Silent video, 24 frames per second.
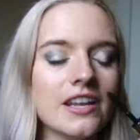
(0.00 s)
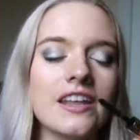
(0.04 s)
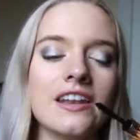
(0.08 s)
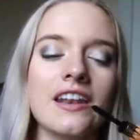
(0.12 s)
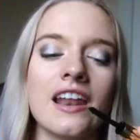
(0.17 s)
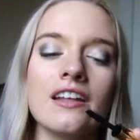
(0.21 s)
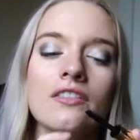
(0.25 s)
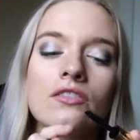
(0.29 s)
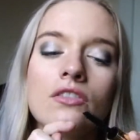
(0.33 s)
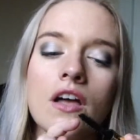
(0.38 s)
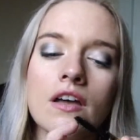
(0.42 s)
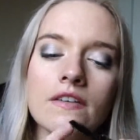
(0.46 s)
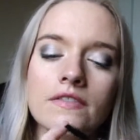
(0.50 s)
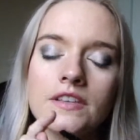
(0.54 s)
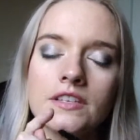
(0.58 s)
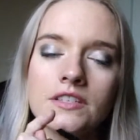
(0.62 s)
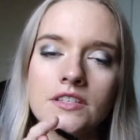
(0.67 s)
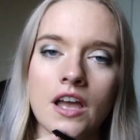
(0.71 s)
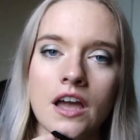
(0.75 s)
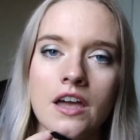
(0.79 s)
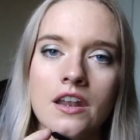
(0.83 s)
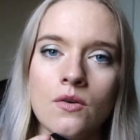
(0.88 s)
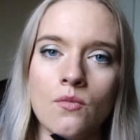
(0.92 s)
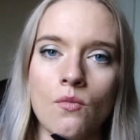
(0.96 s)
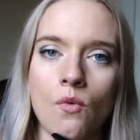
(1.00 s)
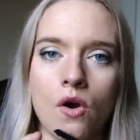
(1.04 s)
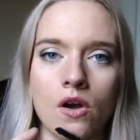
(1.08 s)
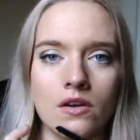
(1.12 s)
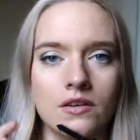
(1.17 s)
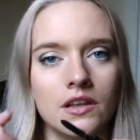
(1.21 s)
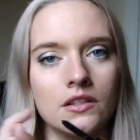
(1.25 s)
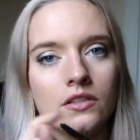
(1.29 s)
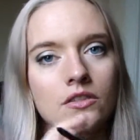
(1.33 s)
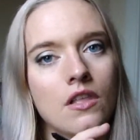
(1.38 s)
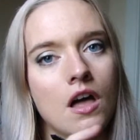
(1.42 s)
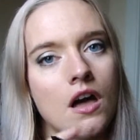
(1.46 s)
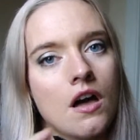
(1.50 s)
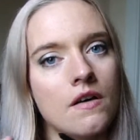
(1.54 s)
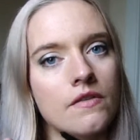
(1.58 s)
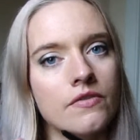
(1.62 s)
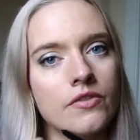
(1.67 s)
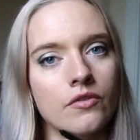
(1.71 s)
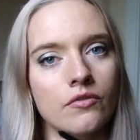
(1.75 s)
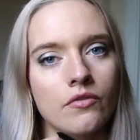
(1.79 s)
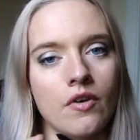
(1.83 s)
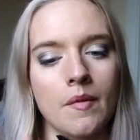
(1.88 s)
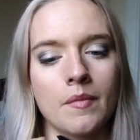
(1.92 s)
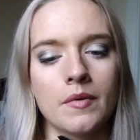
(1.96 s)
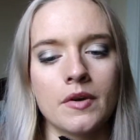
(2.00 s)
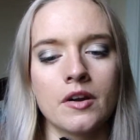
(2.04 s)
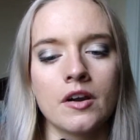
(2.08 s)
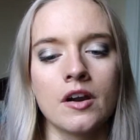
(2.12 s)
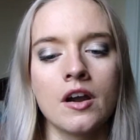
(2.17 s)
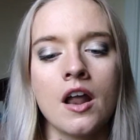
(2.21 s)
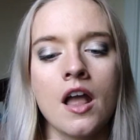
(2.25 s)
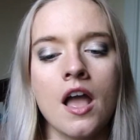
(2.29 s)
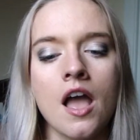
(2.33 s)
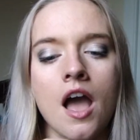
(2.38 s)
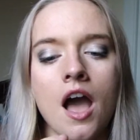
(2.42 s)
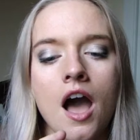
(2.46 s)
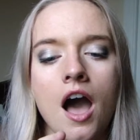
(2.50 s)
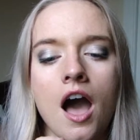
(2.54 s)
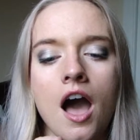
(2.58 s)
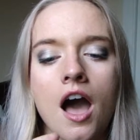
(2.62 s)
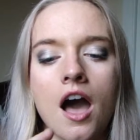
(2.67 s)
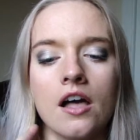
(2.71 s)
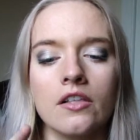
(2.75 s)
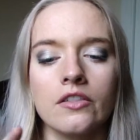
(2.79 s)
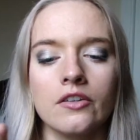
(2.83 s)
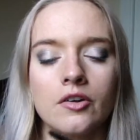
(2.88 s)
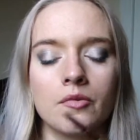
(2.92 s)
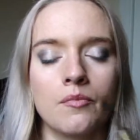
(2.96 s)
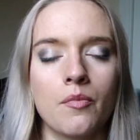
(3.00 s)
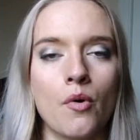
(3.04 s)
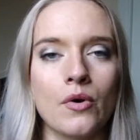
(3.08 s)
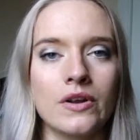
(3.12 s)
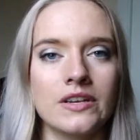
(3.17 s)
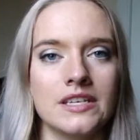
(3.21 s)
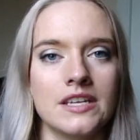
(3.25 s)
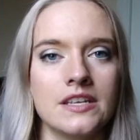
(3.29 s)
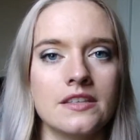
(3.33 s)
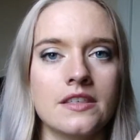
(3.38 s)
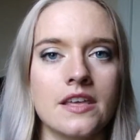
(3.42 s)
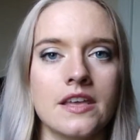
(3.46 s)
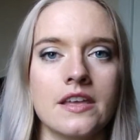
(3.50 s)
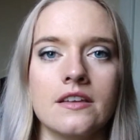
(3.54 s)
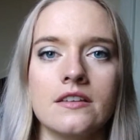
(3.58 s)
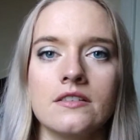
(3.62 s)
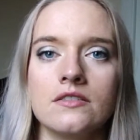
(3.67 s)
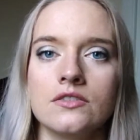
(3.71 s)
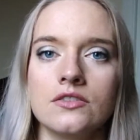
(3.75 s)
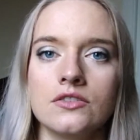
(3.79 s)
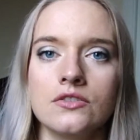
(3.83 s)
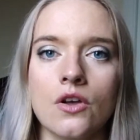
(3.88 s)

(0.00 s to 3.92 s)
And I love this kind of wand. I love the rubber little pointy things.